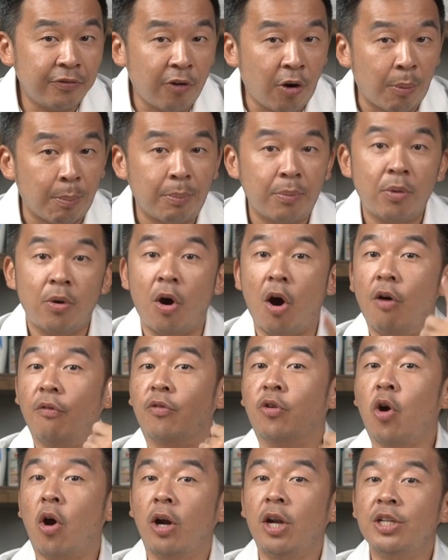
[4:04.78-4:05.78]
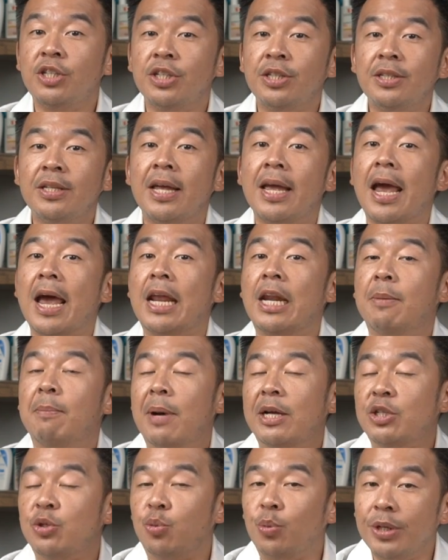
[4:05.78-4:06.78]
form of collagen and a
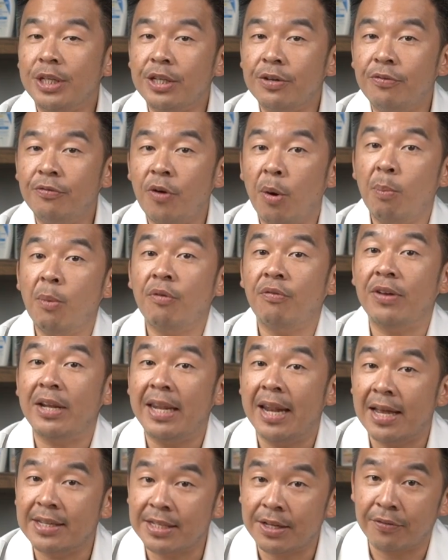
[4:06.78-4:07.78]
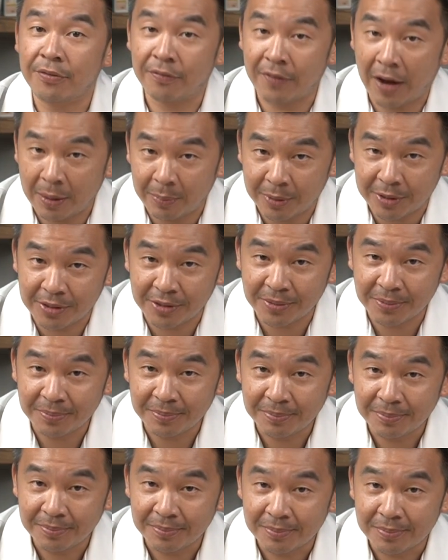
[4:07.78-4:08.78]
much weaker form of elastic fibers.
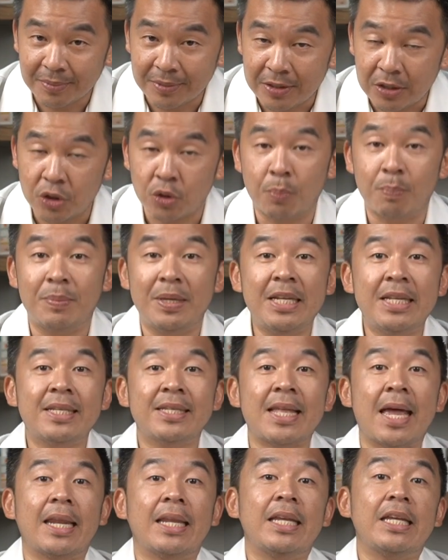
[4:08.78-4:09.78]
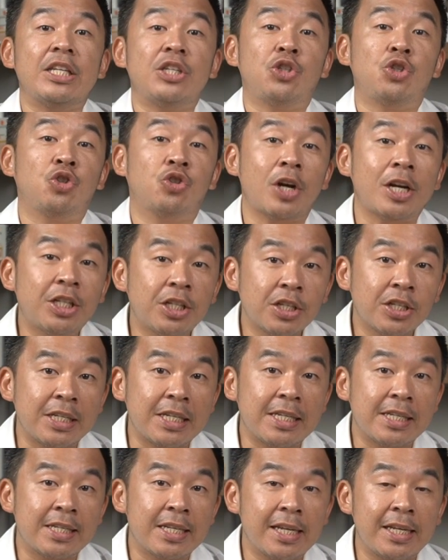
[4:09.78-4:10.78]
So it means that it stretches
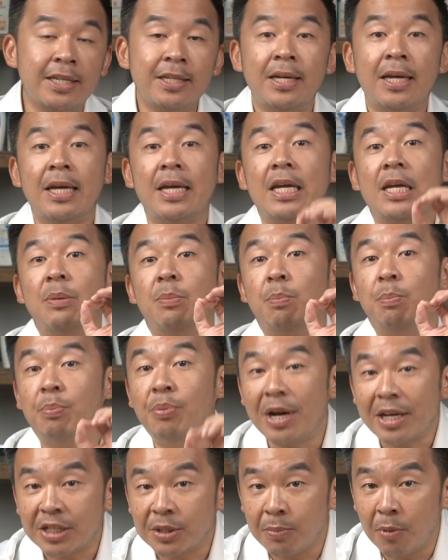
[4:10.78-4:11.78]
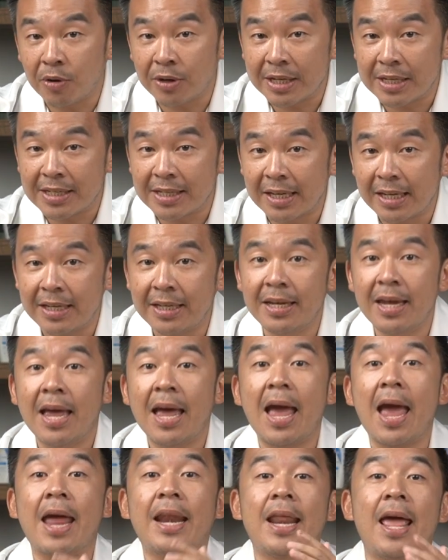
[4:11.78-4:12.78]
easily, it breaks more easily,
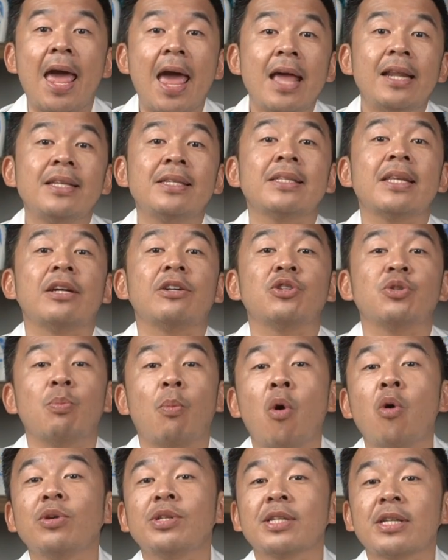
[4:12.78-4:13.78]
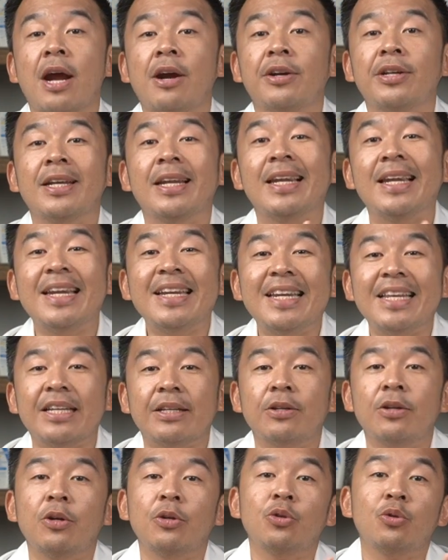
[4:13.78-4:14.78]
and hence there is more scarring
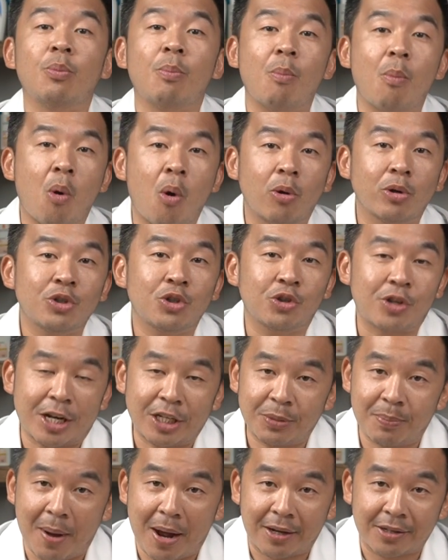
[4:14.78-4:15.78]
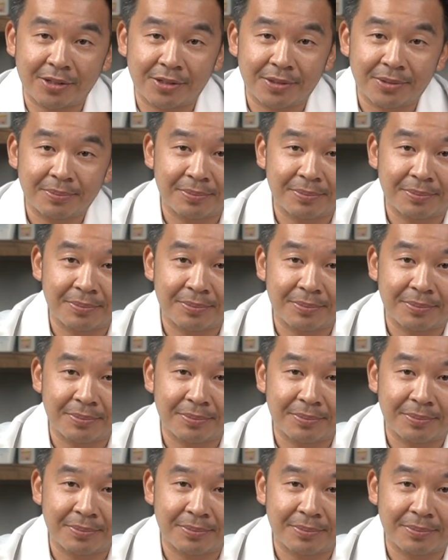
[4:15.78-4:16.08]
leading to more stretch marks.